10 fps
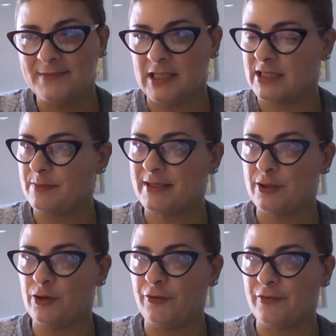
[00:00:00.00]
Just
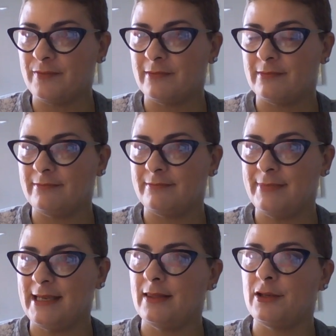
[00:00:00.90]
observe.
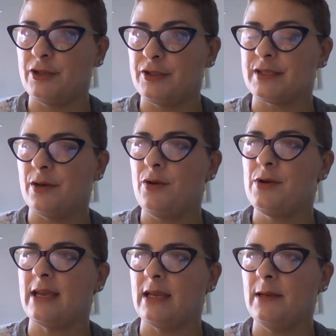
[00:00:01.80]
Be alert.
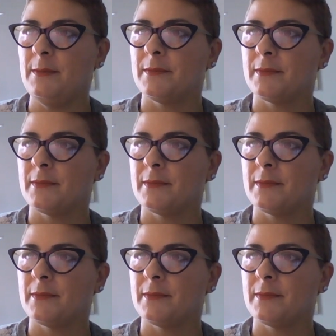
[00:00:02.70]
Okay.